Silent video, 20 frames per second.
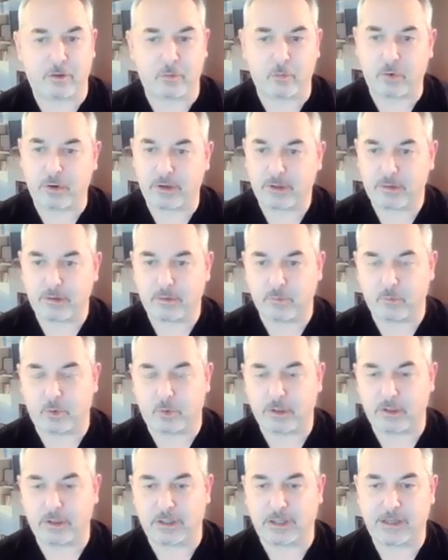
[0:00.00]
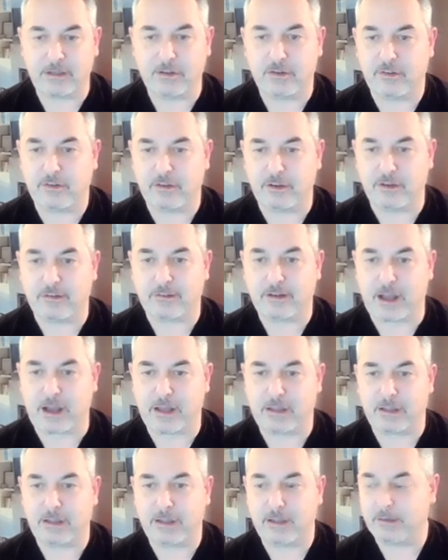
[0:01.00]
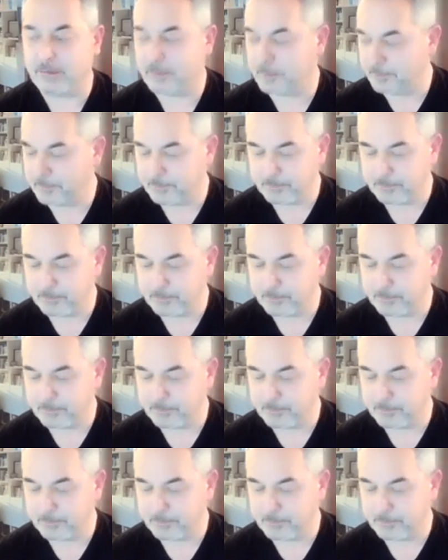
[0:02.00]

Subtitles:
what landed you in Thailand.